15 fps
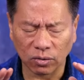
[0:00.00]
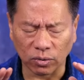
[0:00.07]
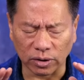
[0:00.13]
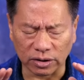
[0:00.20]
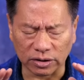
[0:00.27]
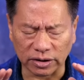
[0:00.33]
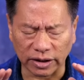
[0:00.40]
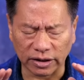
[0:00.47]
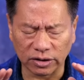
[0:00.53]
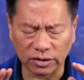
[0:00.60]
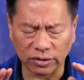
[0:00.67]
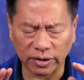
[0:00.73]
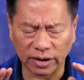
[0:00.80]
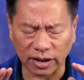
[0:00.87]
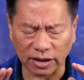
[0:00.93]
Where there's
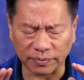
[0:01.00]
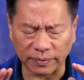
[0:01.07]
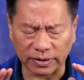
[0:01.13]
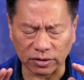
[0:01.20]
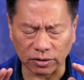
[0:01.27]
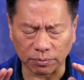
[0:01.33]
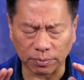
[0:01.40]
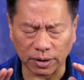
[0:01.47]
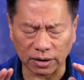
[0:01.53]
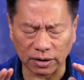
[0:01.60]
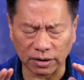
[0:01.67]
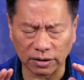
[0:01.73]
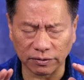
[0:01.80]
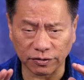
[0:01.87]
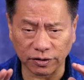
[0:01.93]
injury, let me sow
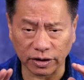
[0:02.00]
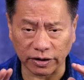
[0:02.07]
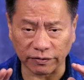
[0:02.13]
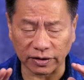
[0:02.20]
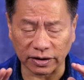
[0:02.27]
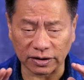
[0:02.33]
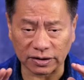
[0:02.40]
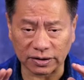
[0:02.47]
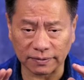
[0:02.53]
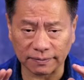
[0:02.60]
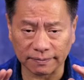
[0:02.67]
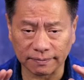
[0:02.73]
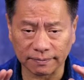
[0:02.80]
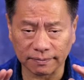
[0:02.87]
pardon and forgiveness.